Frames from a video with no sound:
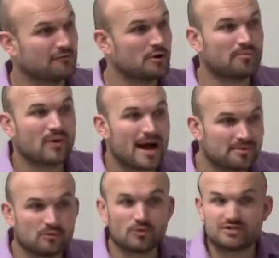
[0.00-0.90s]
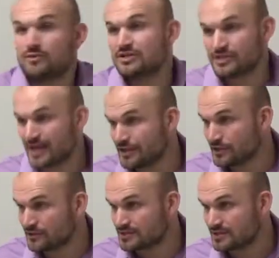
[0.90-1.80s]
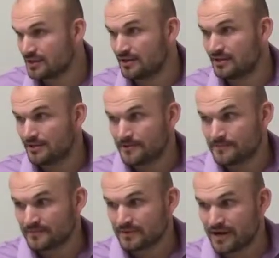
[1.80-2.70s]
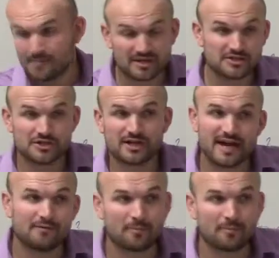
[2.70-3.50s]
For a problem, which one should I use, right? Because you're going to have a